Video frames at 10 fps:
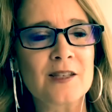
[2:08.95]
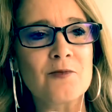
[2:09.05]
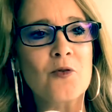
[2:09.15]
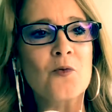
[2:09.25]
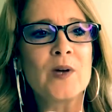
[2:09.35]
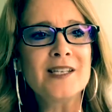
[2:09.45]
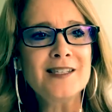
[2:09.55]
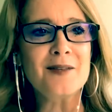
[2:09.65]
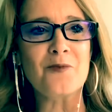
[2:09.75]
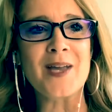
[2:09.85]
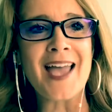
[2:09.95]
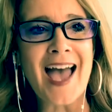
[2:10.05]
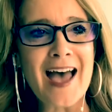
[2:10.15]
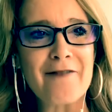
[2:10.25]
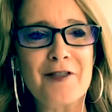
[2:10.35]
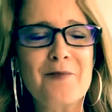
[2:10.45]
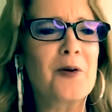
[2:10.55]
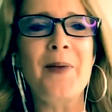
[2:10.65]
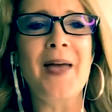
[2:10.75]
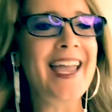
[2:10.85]
the more wisdom we have, the
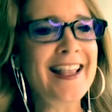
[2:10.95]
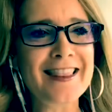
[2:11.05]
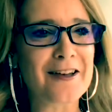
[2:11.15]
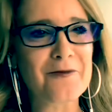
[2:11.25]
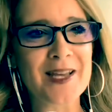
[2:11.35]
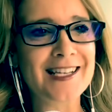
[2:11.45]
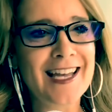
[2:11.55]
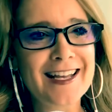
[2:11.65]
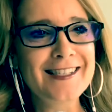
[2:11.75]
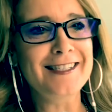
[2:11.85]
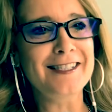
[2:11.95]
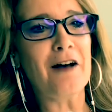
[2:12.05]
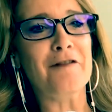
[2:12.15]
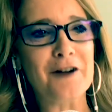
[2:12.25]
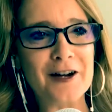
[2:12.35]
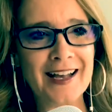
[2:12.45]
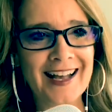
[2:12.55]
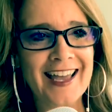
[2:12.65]
more pain that we suffer